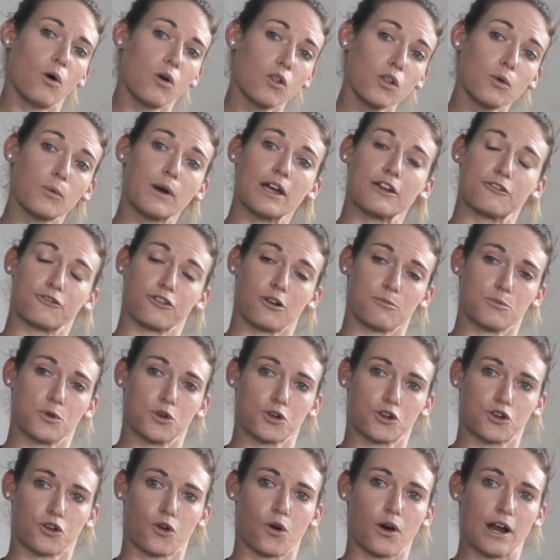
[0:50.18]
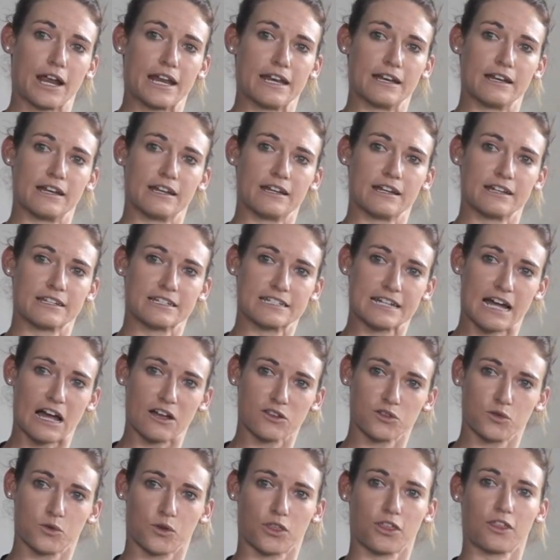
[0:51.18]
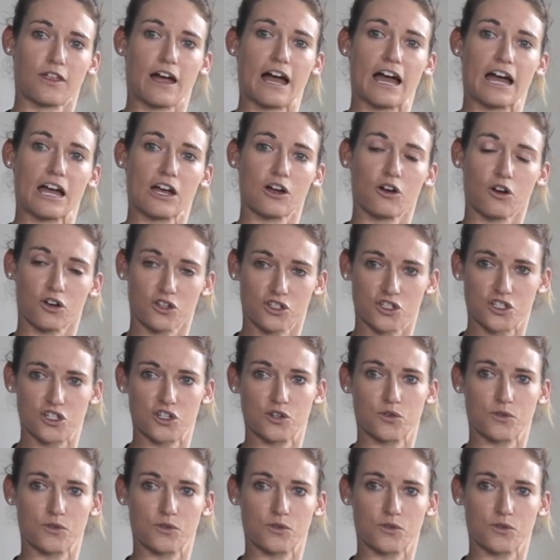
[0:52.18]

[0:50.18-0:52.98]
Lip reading: all the way from your groin down your thigh onto